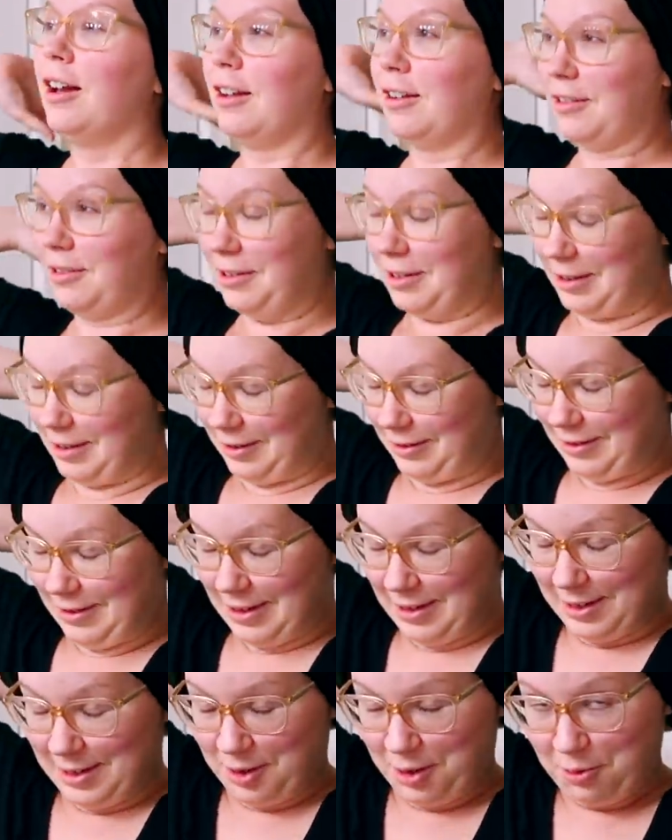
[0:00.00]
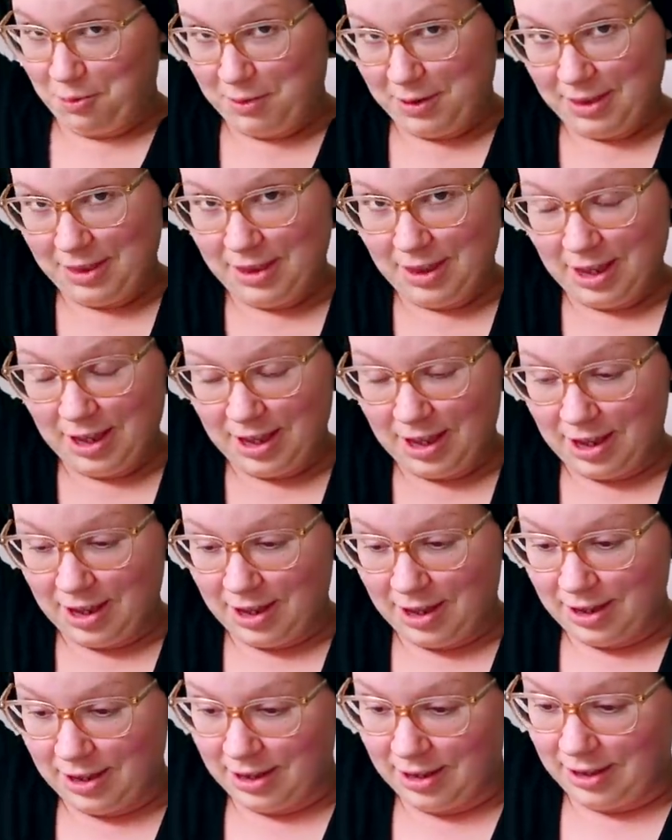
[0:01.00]
right, let's hope that they
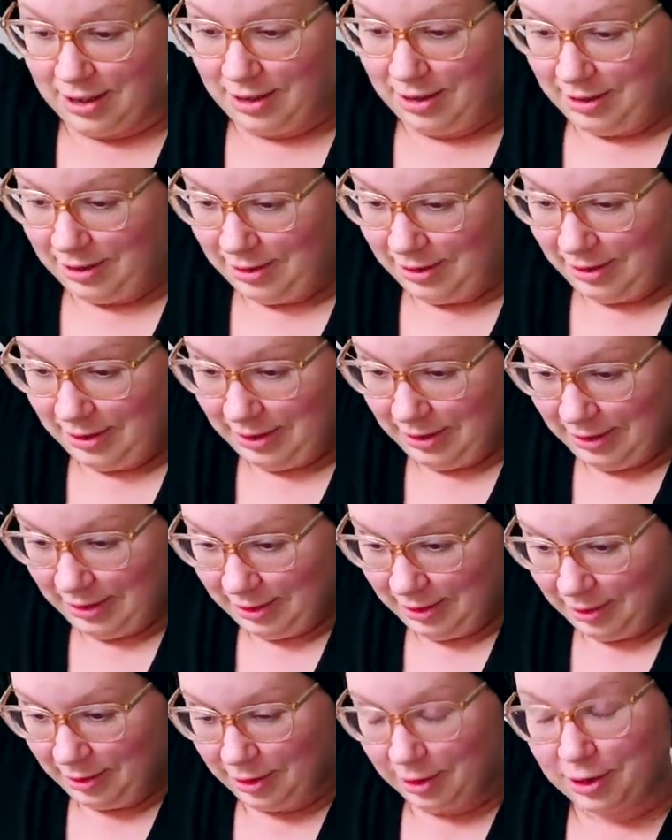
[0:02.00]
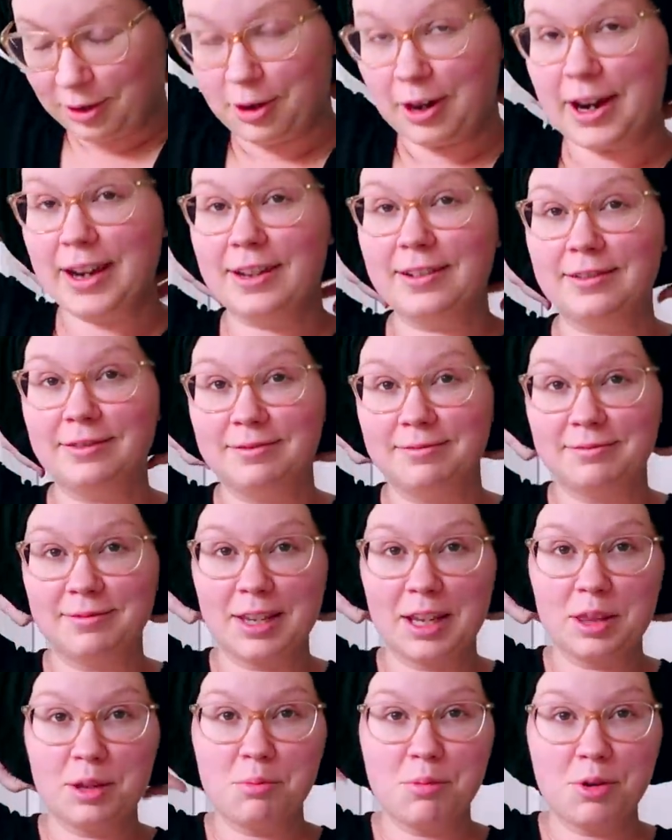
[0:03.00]
uh, look great in the